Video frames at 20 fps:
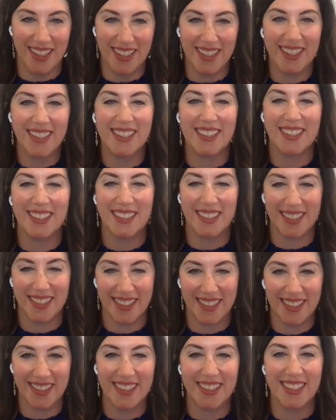
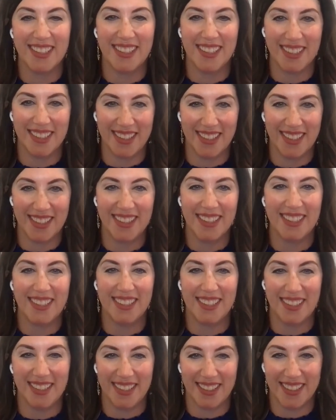
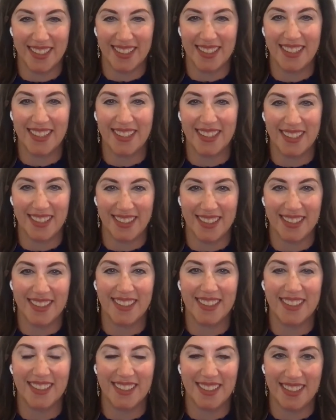
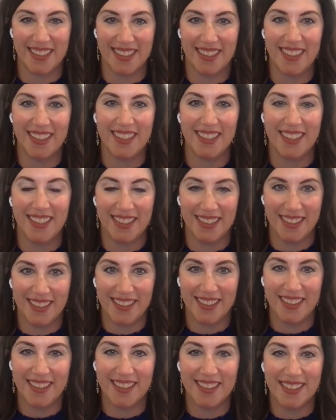
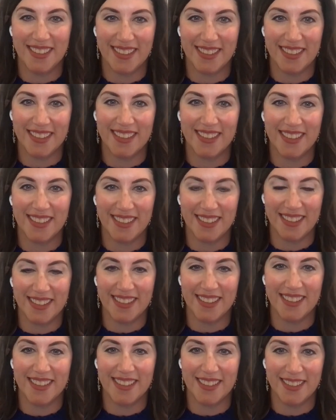
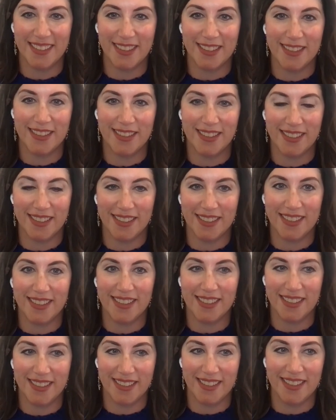
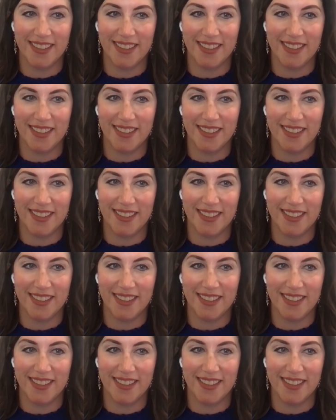(silent)